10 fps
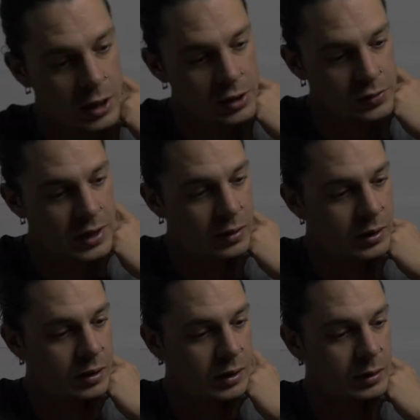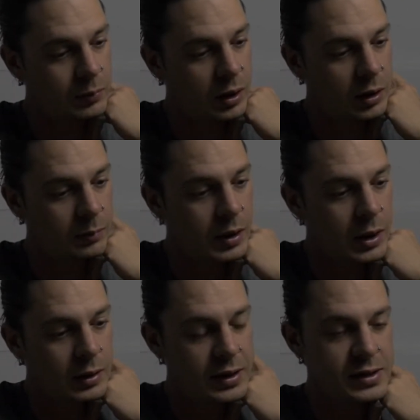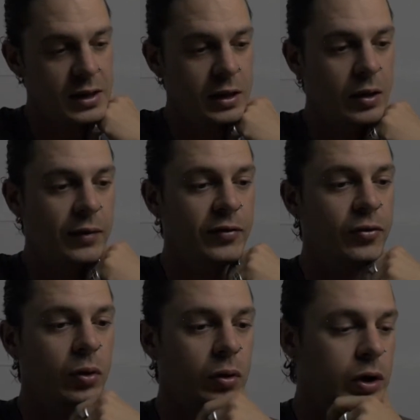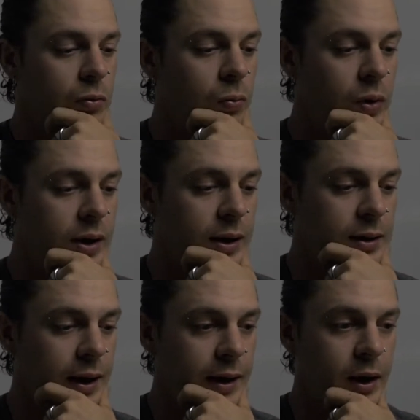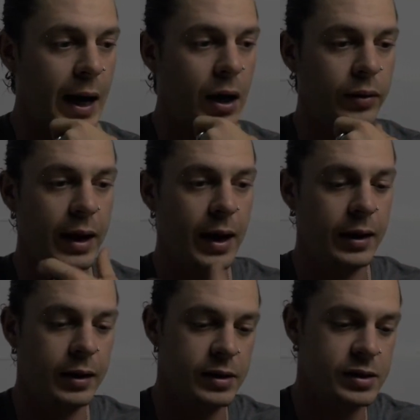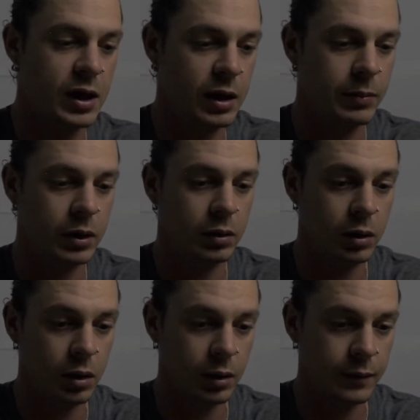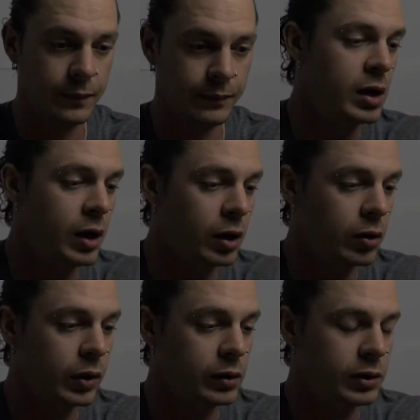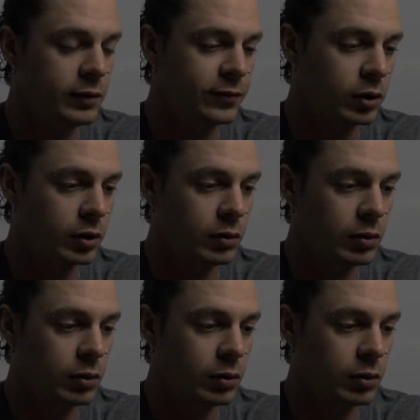So down here at the bottom, let's say that you have a photo and you really like how the edit has come along. Go down to the photo,